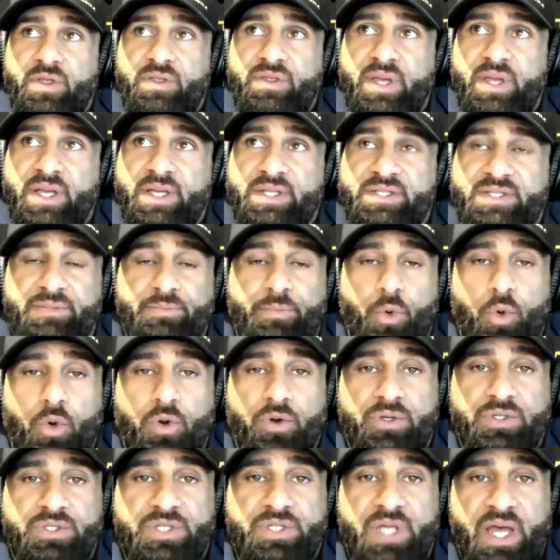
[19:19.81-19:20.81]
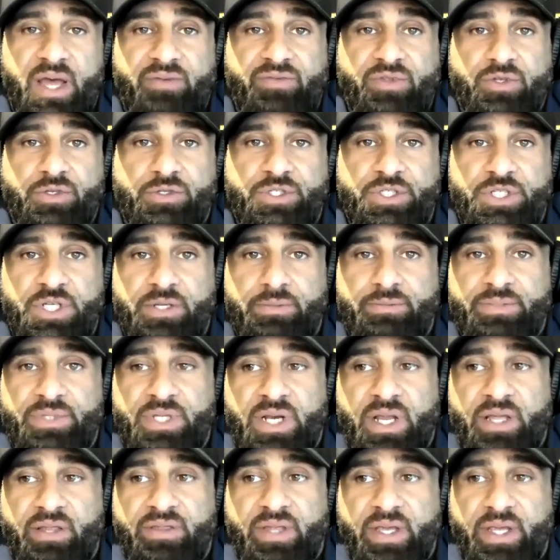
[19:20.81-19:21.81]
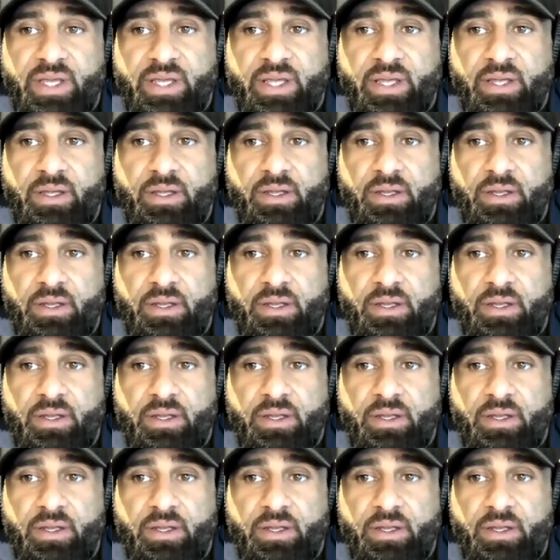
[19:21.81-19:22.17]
think it's important to have those gyms, and I think